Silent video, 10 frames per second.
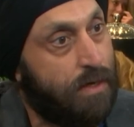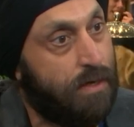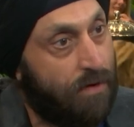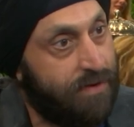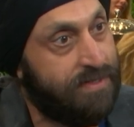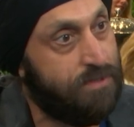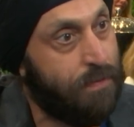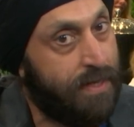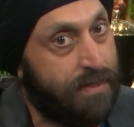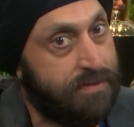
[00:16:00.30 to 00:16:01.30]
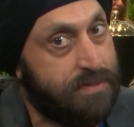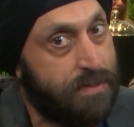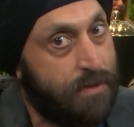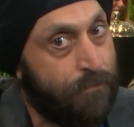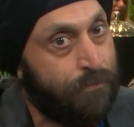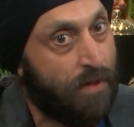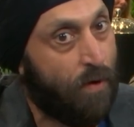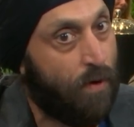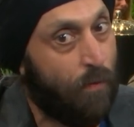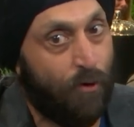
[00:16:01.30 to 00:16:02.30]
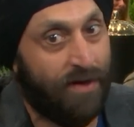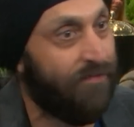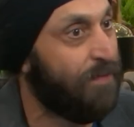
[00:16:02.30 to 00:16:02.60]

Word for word: governance meetings, where we don't have